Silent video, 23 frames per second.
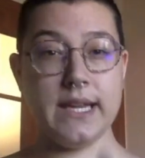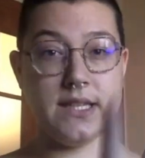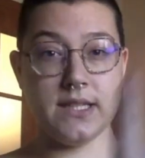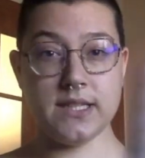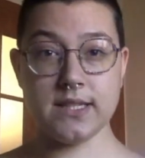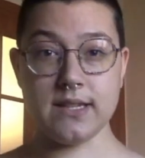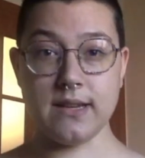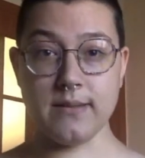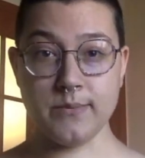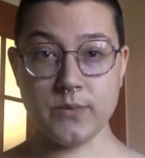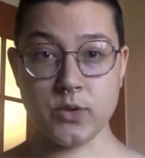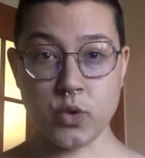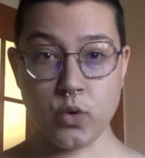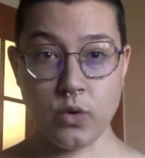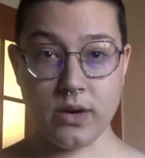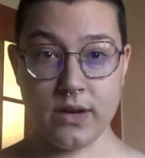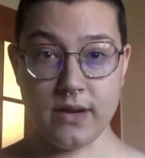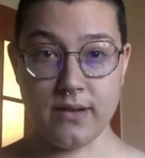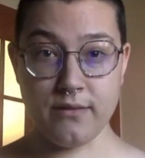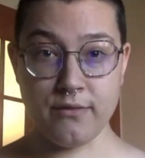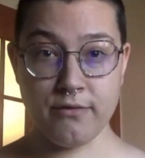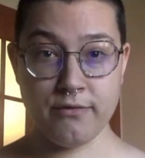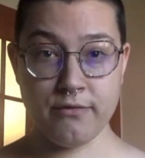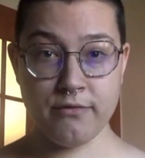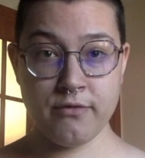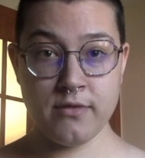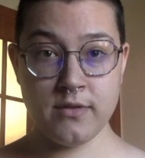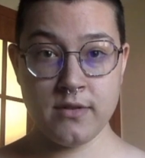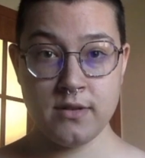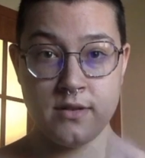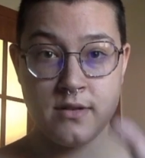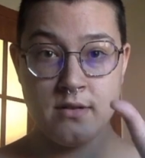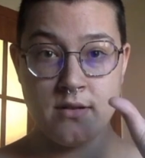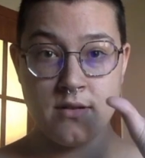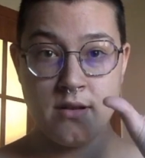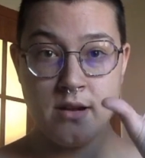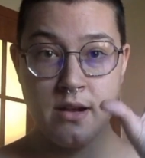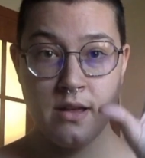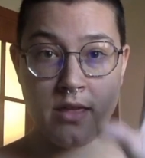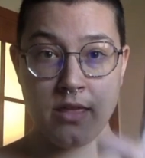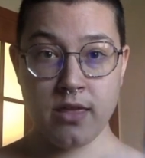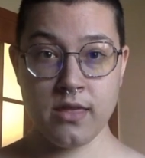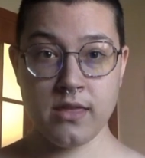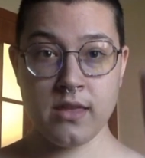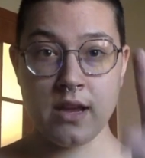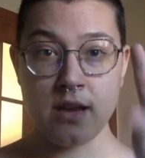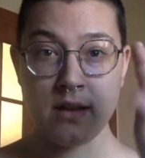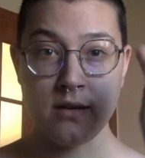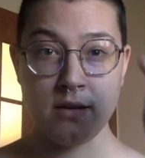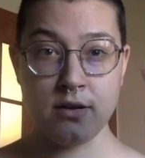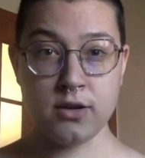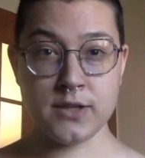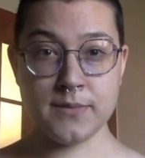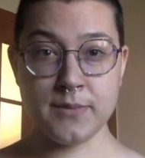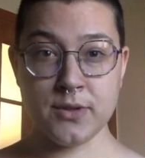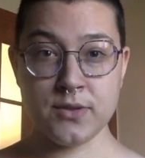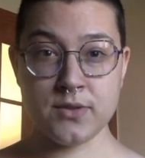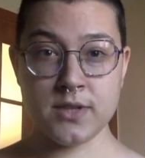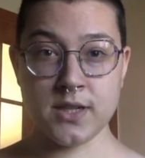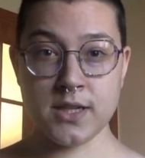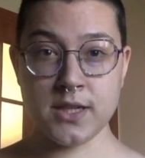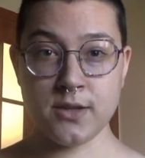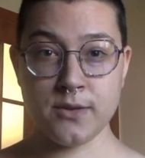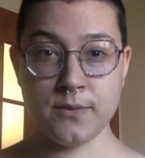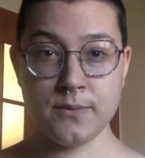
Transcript: some sort of thing you're supposed to do.